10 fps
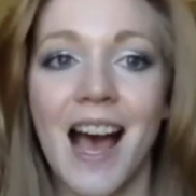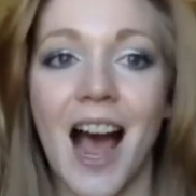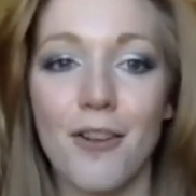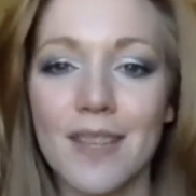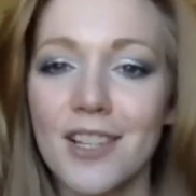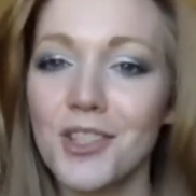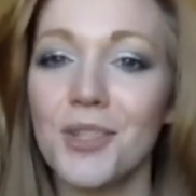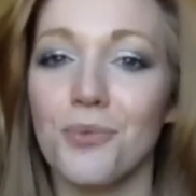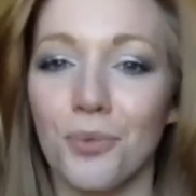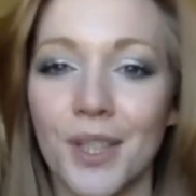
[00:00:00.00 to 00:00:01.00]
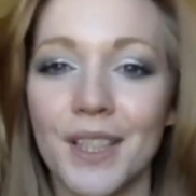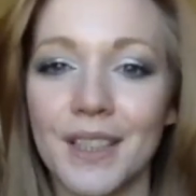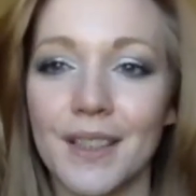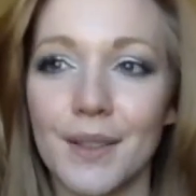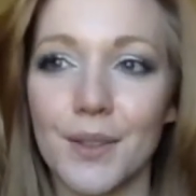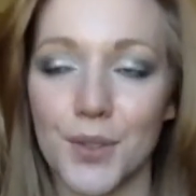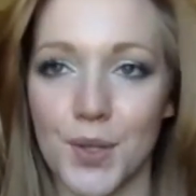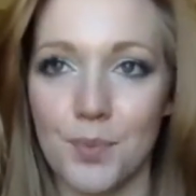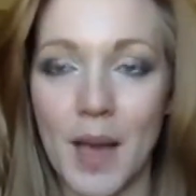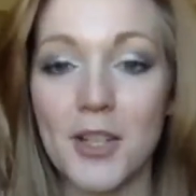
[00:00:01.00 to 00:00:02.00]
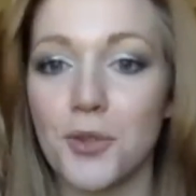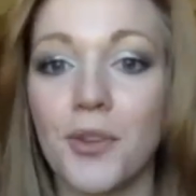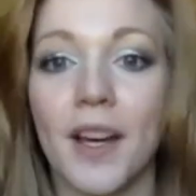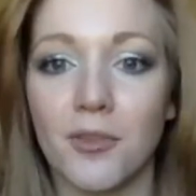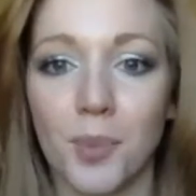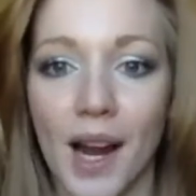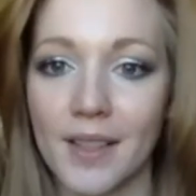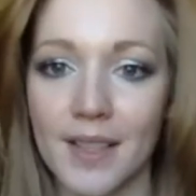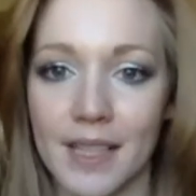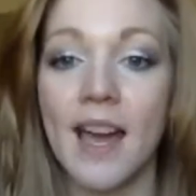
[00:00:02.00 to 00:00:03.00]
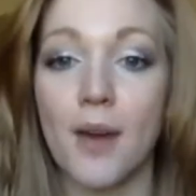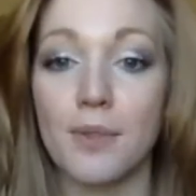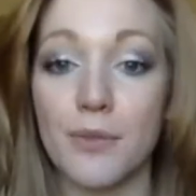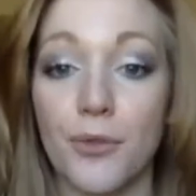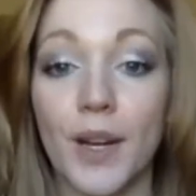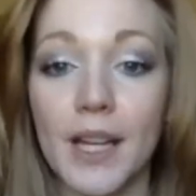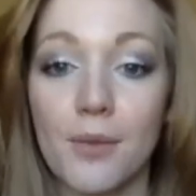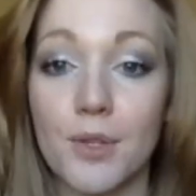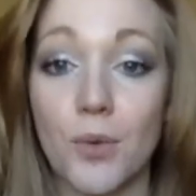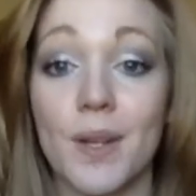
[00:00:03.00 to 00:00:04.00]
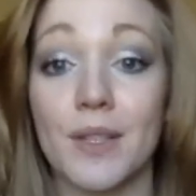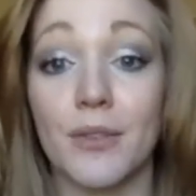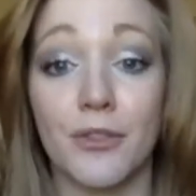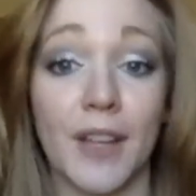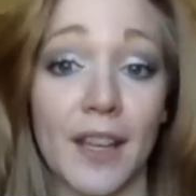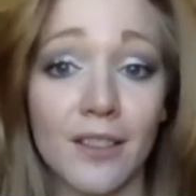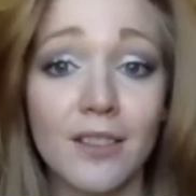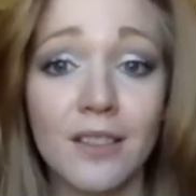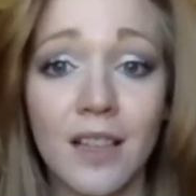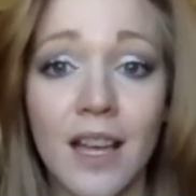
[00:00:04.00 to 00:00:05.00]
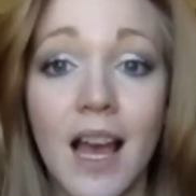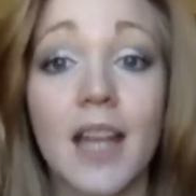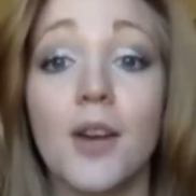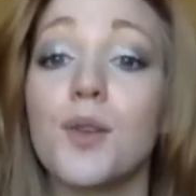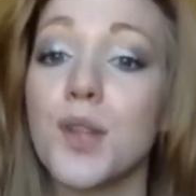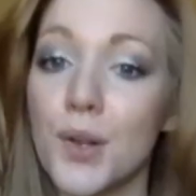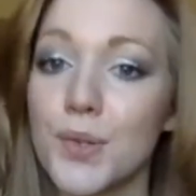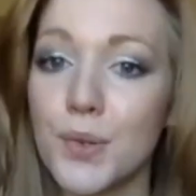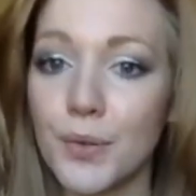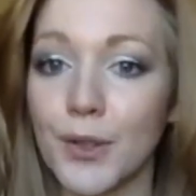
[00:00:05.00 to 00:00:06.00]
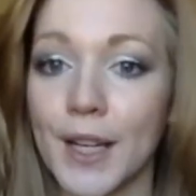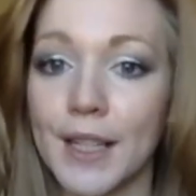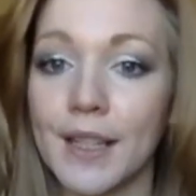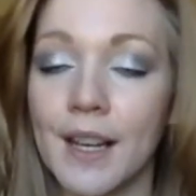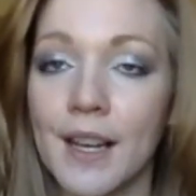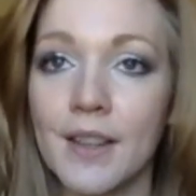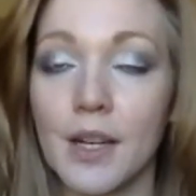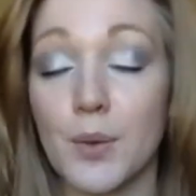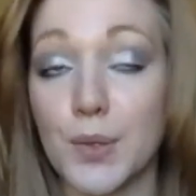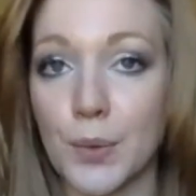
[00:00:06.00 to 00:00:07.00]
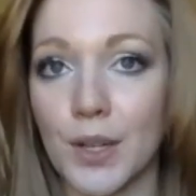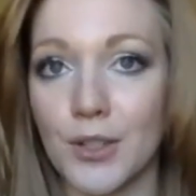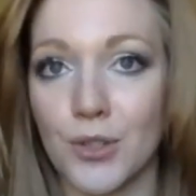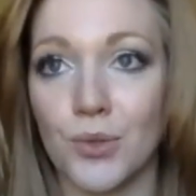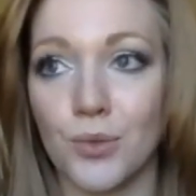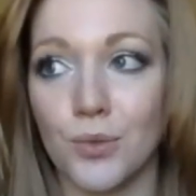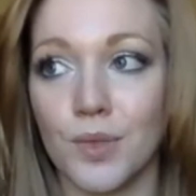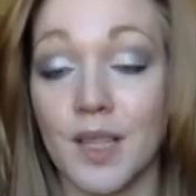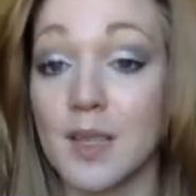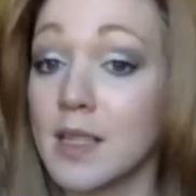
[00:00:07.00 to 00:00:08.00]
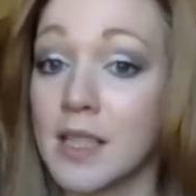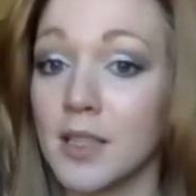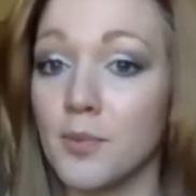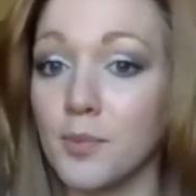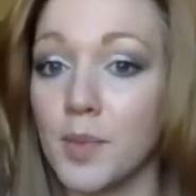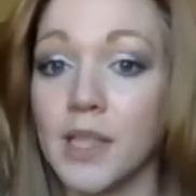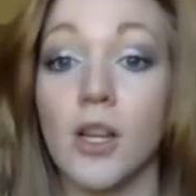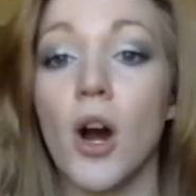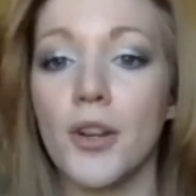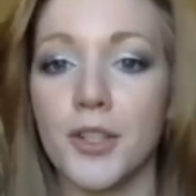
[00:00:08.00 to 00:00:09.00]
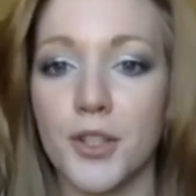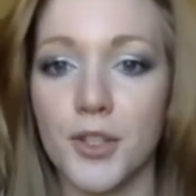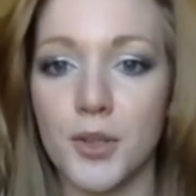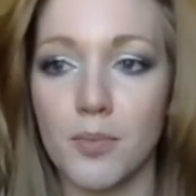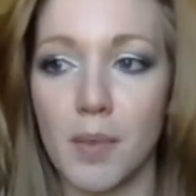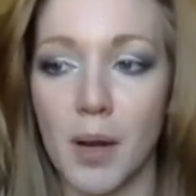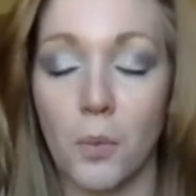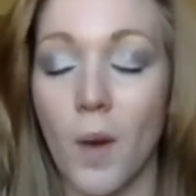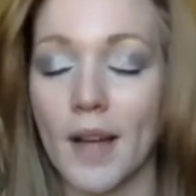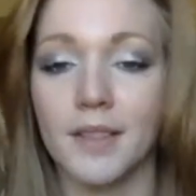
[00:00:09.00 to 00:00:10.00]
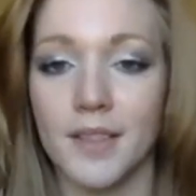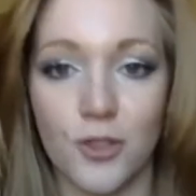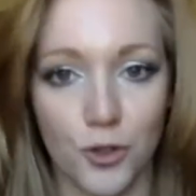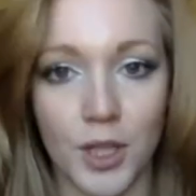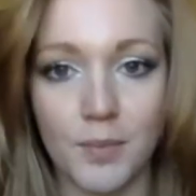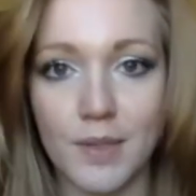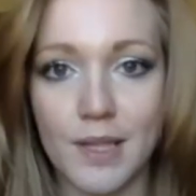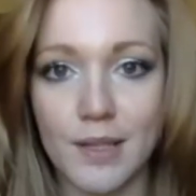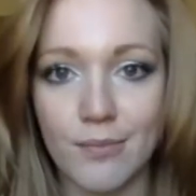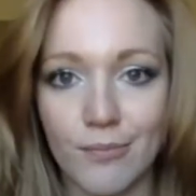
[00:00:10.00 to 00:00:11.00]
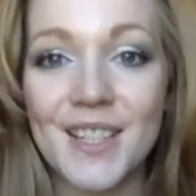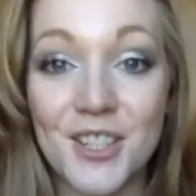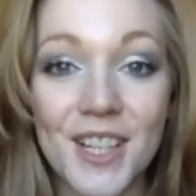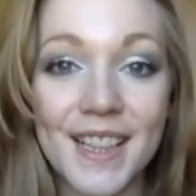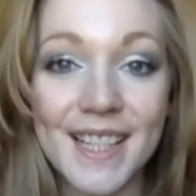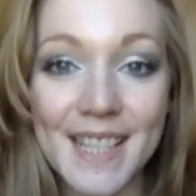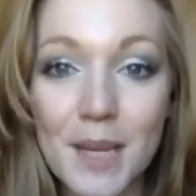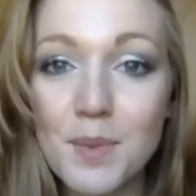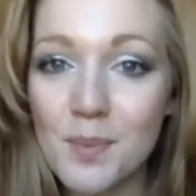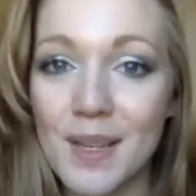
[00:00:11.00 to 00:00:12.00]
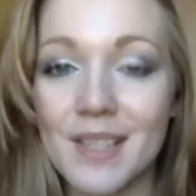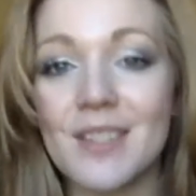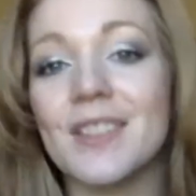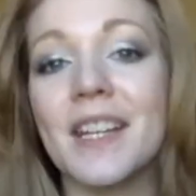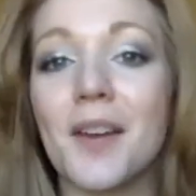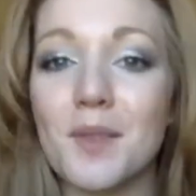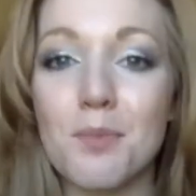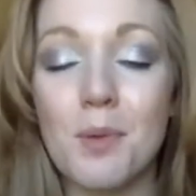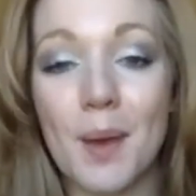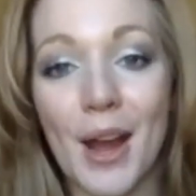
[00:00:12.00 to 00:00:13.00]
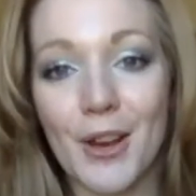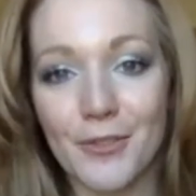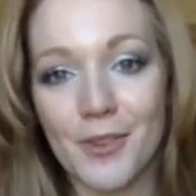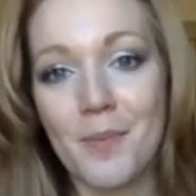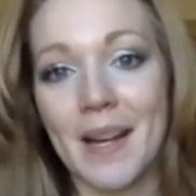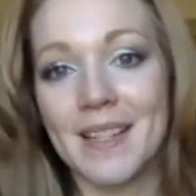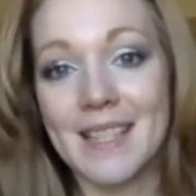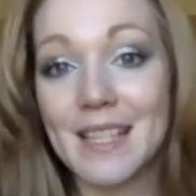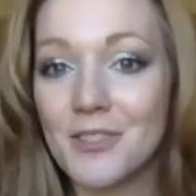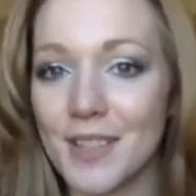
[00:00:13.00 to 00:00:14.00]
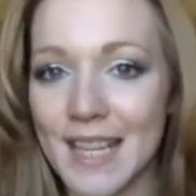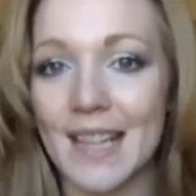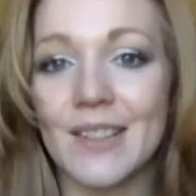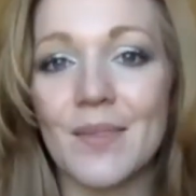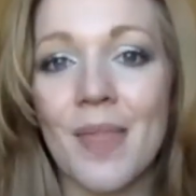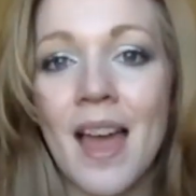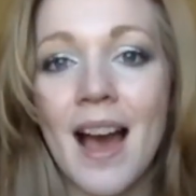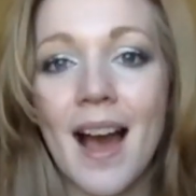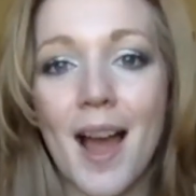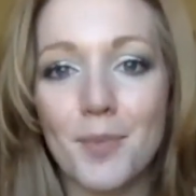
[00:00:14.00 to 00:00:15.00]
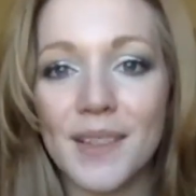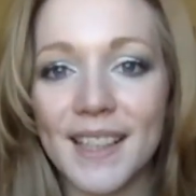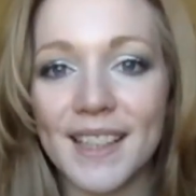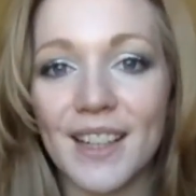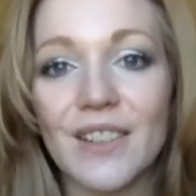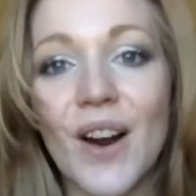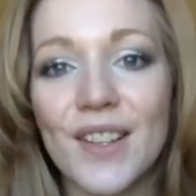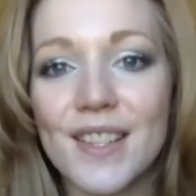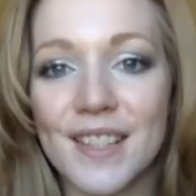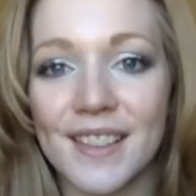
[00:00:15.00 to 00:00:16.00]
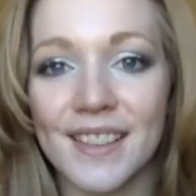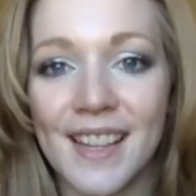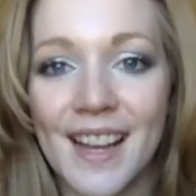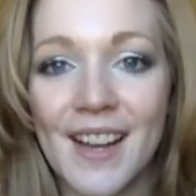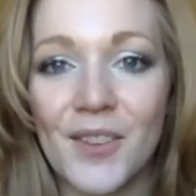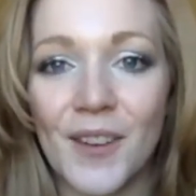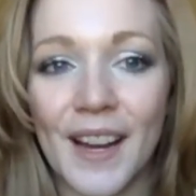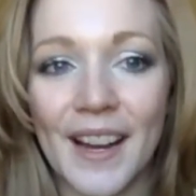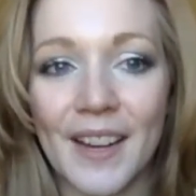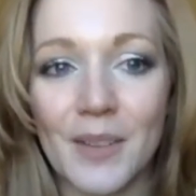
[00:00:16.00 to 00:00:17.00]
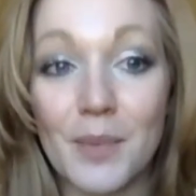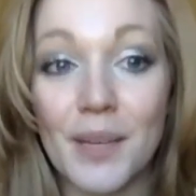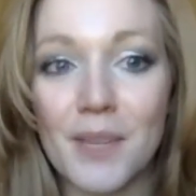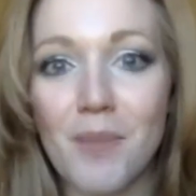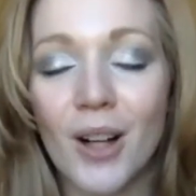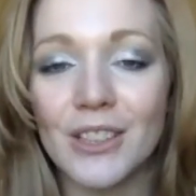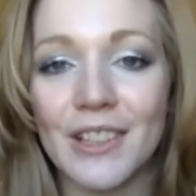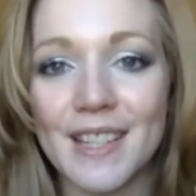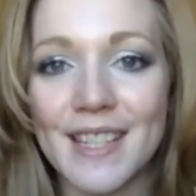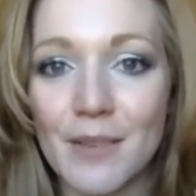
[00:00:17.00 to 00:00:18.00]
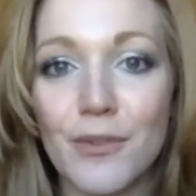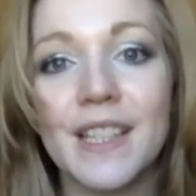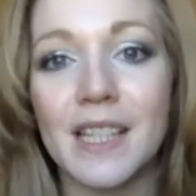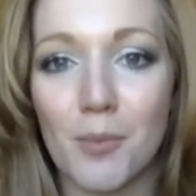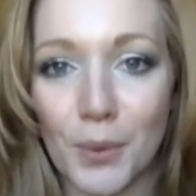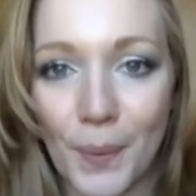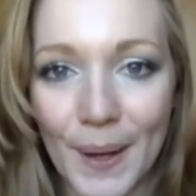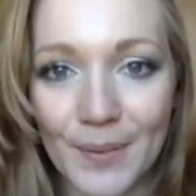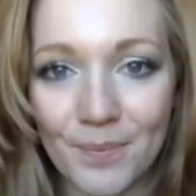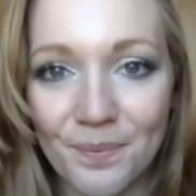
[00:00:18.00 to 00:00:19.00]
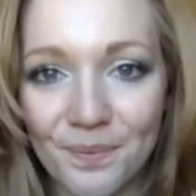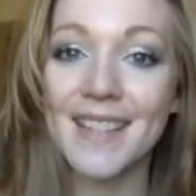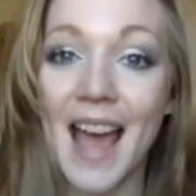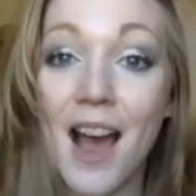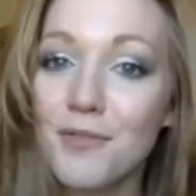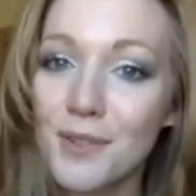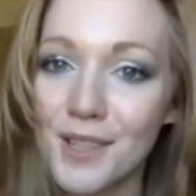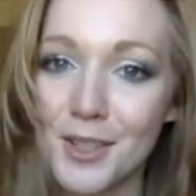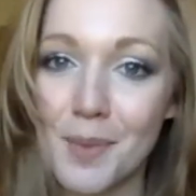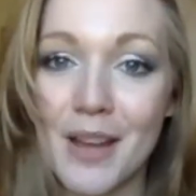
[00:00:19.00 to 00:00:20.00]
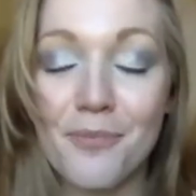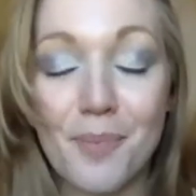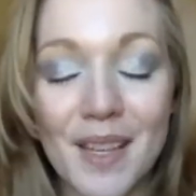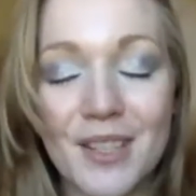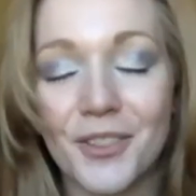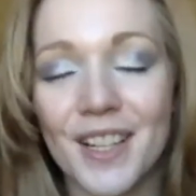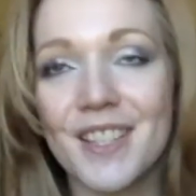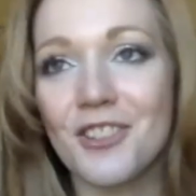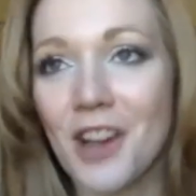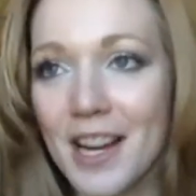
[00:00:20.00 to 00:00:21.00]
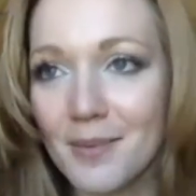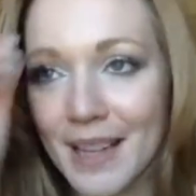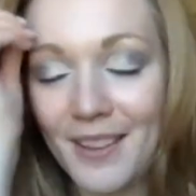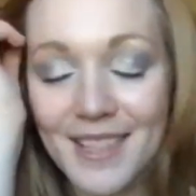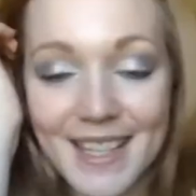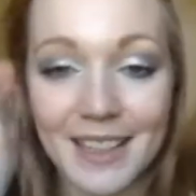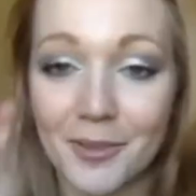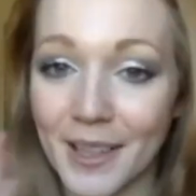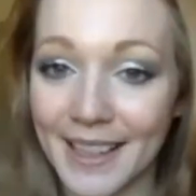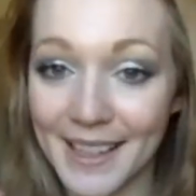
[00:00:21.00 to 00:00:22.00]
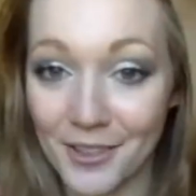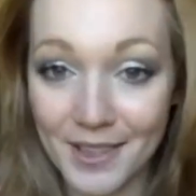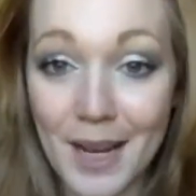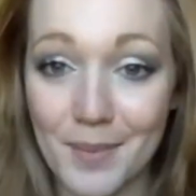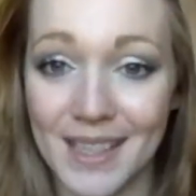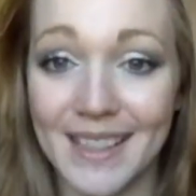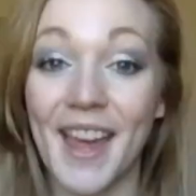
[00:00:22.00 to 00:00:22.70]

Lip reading: I was actually really just petrified of practicing. I was afraid I was going to fail, and I was also afraid that I was going to succeed beyond my wildest dreams. During the same semester that I was preparing for my senior recital, I played a concert where we played Mahler's Symphony No. 1. Afterwards, my best friends dragged me out to celebrate in Northampton.